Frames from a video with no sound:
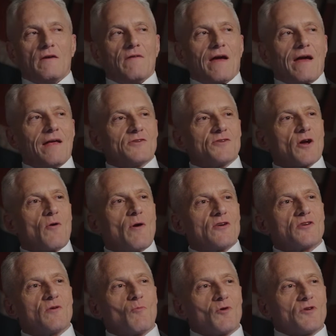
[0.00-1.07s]
David, I got to ask you a
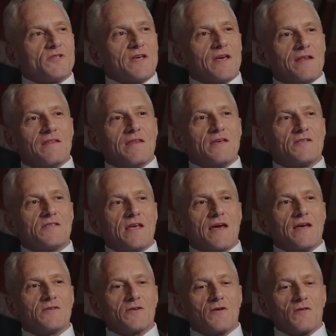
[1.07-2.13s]
question. We're seeing these
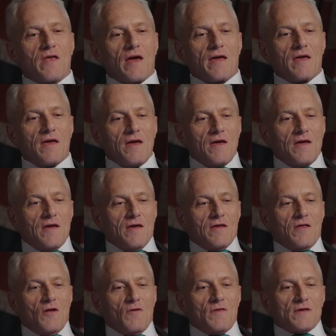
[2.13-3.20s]
days, they're like,
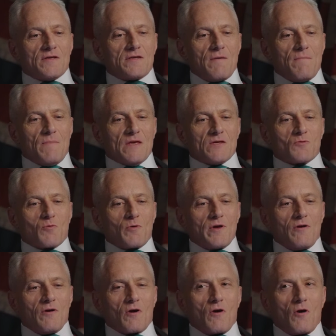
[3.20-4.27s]
you know, these
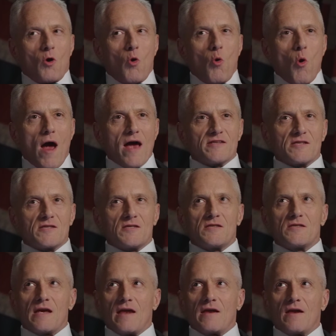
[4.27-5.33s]
real
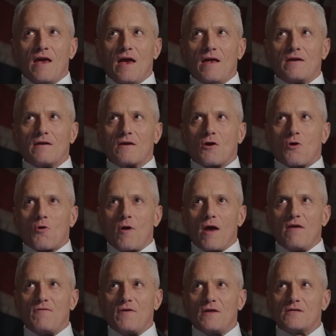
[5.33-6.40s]
quests and
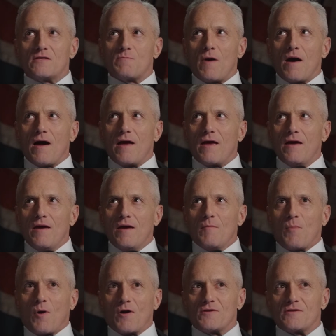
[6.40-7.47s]
cravings by
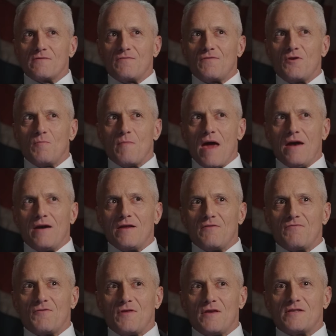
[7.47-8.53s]
parts of humanity
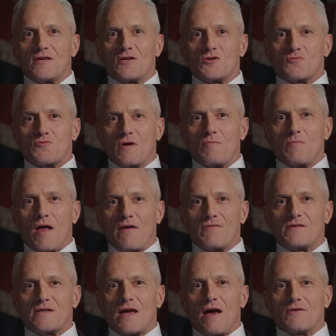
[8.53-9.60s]
for these extreme
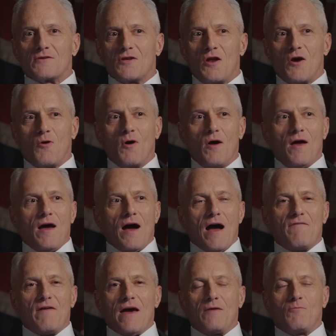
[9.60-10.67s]
lifestyles. You know,
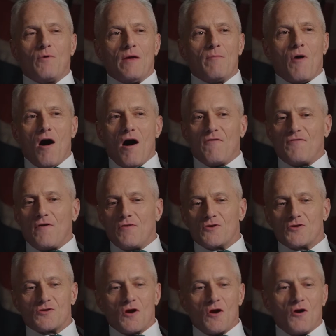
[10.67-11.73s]
I've had Wim Hof on the
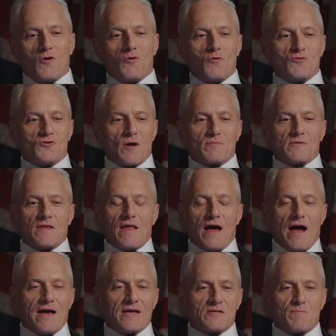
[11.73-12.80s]
show, who jumps on
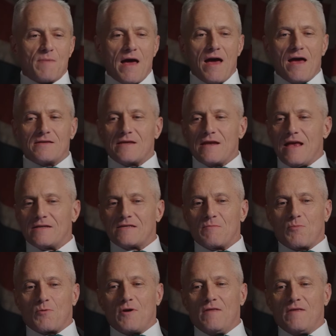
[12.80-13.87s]
the ice baths and has the
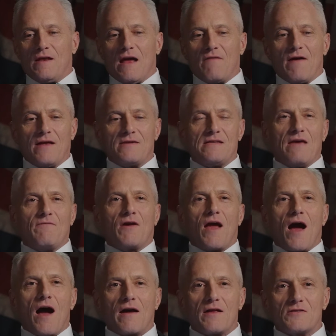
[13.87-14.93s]
breathing. I've had David
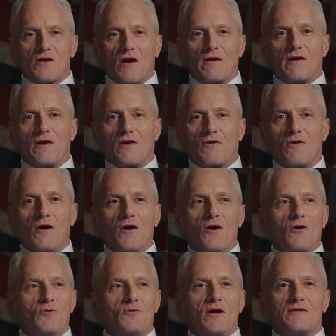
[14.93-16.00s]
Goggins on here,
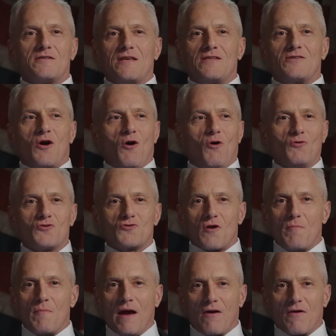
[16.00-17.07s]
who does these
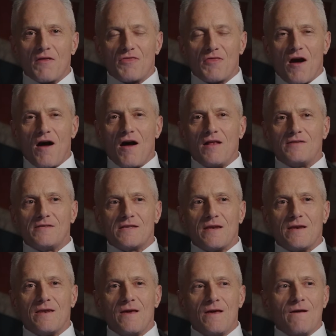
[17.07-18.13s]
ultra marathons.
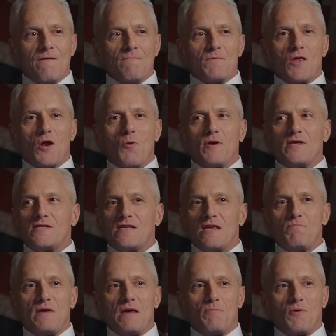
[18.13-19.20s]
And You know, we
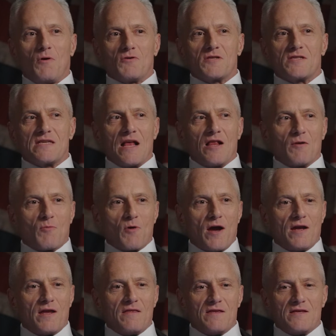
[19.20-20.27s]
see people
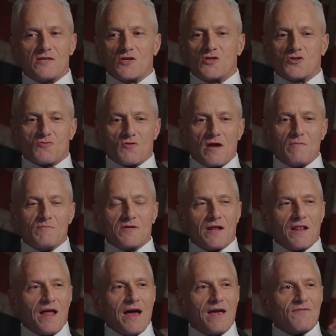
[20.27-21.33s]
celebrating these extremes
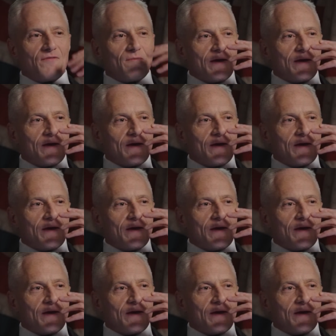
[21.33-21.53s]
in life.